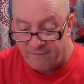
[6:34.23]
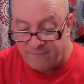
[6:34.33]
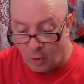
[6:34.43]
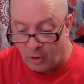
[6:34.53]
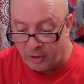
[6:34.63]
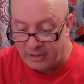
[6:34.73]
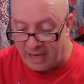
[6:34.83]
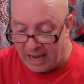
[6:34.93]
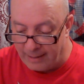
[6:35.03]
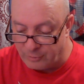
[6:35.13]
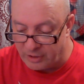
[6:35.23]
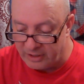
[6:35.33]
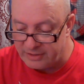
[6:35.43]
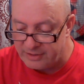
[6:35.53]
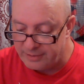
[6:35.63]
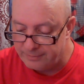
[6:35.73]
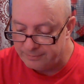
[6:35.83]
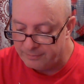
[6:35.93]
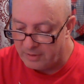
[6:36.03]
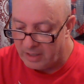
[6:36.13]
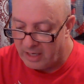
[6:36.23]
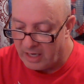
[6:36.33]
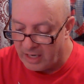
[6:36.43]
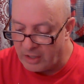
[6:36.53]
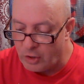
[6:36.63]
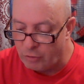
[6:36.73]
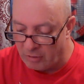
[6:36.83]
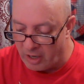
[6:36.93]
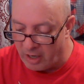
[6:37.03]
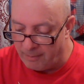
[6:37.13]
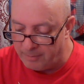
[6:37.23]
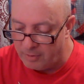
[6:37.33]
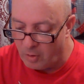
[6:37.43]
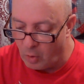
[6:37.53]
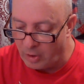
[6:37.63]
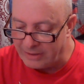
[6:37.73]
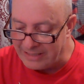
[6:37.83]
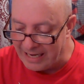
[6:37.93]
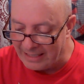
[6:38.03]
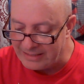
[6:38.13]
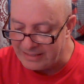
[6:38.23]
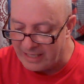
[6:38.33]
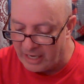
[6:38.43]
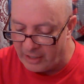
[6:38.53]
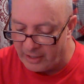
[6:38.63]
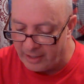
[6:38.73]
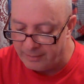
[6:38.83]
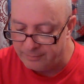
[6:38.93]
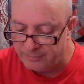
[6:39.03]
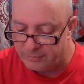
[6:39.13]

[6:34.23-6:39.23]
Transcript: Foreign objects in the run-up or taxi area,